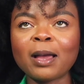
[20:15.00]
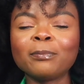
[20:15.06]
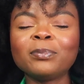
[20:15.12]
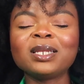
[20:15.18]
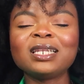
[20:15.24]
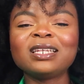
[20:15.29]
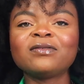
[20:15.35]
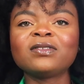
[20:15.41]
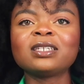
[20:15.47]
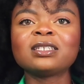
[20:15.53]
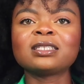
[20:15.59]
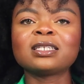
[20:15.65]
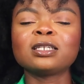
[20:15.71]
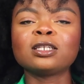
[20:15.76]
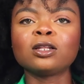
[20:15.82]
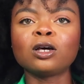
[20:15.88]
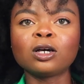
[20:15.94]
believing it's
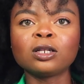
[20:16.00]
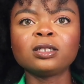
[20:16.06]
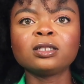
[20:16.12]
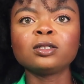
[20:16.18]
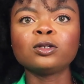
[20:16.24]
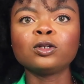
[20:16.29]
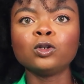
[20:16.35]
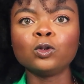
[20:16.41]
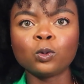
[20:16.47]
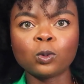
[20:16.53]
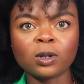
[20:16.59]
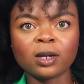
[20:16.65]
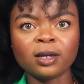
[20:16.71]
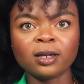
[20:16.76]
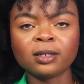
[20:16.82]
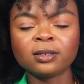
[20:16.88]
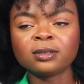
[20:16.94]
a lot
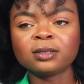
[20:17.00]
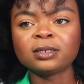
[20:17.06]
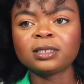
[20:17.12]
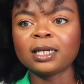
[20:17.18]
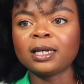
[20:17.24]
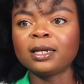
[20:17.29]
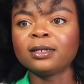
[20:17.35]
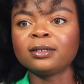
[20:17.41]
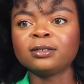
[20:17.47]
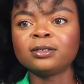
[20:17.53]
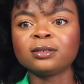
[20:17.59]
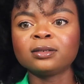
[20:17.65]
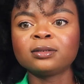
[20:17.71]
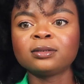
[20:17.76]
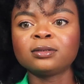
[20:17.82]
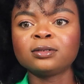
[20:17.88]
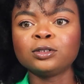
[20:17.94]
lower than,
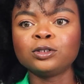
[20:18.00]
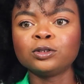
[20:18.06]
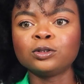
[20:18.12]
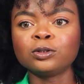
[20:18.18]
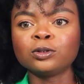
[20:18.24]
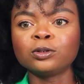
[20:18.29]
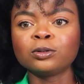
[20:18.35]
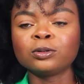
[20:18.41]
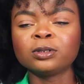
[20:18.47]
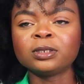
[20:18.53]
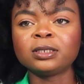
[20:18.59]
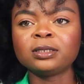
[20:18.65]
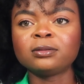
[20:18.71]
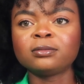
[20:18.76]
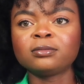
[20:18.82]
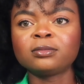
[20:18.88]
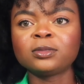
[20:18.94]

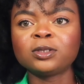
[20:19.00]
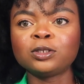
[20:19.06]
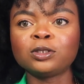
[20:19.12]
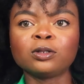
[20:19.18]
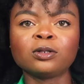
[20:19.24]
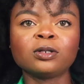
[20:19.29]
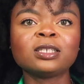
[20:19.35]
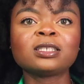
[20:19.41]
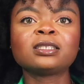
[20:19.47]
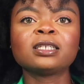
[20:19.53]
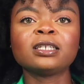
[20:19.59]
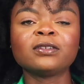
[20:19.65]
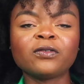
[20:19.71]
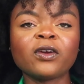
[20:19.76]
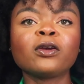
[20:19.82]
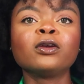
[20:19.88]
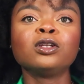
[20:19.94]

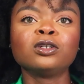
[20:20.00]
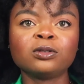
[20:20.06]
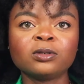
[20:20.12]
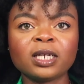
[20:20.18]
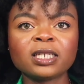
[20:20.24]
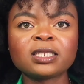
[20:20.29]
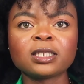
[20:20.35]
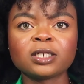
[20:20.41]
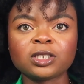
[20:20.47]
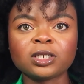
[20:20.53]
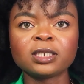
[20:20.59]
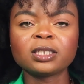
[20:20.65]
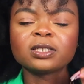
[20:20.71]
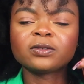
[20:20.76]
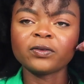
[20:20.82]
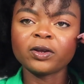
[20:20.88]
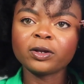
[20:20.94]
it's very low. Essentially,
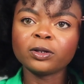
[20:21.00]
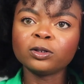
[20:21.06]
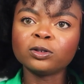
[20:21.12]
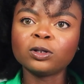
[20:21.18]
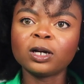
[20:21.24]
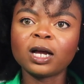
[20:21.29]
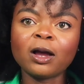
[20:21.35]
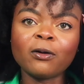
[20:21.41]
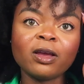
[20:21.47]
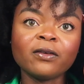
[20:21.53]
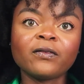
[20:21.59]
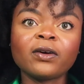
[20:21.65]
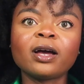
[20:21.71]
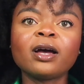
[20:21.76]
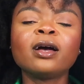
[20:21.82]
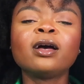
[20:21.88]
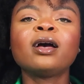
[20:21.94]
it's very low.
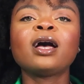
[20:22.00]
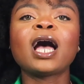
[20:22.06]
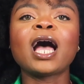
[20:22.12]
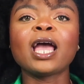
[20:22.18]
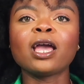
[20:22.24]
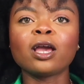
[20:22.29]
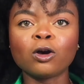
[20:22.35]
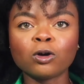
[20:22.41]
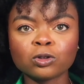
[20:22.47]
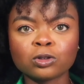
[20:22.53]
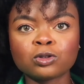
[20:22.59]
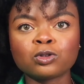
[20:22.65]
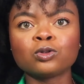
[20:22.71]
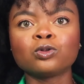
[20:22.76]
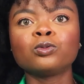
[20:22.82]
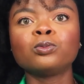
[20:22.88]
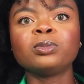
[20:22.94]
However, I
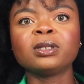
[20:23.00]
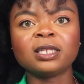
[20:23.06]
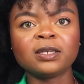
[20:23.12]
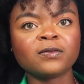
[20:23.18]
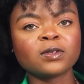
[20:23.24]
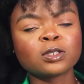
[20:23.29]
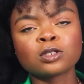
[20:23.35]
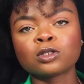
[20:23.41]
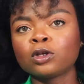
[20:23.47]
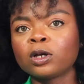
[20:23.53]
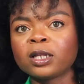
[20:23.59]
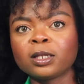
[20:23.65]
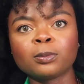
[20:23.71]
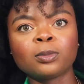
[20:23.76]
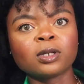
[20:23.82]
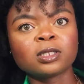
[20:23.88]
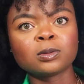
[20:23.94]
also believe it's not
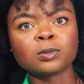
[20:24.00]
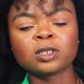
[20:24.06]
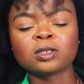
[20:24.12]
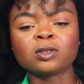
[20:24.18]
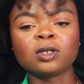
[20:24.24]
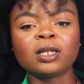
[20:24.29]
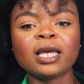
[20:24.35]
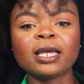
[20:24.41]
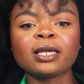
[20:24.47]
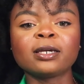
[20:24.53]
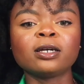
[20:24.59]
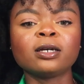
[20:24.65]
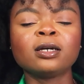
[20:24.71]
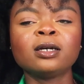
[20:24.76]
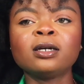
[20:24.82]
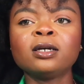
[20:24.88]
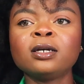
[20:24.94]
impossible. It's not like
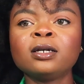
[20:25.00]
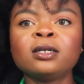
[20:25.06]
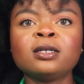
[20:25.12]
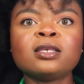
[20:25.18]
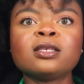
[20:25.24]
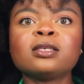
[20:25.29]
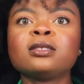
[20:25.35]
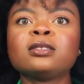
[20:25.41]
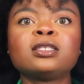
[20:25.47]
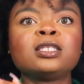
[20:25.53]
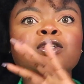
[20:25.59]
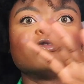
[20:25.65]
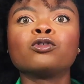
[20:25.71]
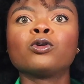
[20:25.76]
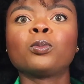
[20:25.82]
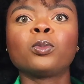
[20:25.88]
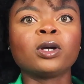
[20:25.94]
a
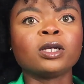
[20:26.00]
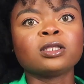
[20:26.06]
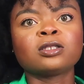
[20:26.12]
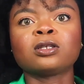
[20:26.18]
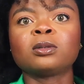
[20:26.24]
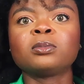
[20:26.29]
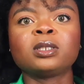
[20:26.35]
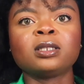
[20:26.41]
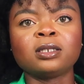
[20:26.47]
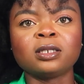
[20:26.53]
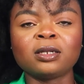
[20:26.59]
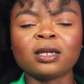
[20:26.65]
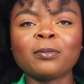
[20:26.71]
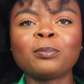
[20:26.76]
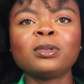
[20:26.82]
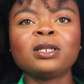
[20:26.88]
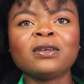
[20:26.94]
0 point something.
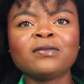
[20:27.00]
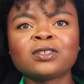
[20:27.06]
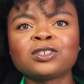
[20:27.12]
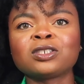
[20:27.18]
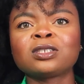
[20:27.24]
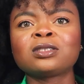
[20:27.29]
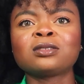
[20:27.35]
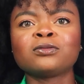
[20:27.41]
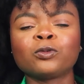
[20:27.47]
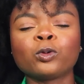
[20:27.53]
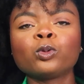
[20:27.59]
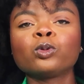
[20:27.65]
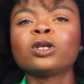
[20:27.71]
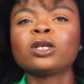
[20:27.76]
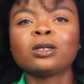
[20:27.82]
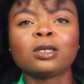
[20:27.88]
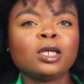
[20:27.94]
I believe it's just
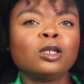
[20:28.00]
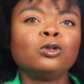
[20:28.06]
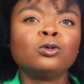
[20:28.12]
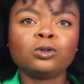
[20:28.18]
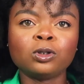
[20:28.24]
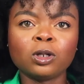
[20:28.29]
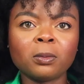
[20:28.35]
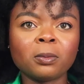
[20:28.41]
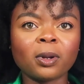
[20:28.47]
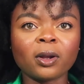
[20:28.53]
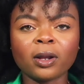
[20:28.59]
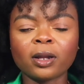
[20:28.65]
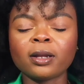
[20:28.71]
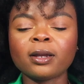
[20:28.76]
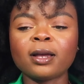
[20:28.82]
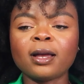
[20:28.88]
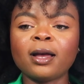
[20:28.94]
a low number,
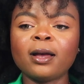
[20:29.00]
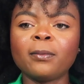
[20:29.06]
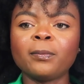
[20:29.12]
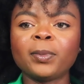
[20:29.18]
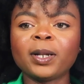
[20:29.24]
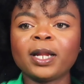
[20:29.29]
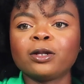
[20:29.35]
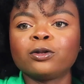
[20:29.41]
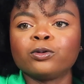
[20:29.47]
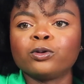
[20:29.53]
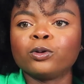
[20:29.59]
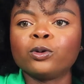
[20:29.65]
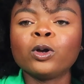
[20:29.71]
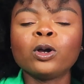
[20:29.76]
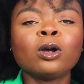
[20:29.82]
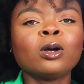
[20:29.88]
but I don't know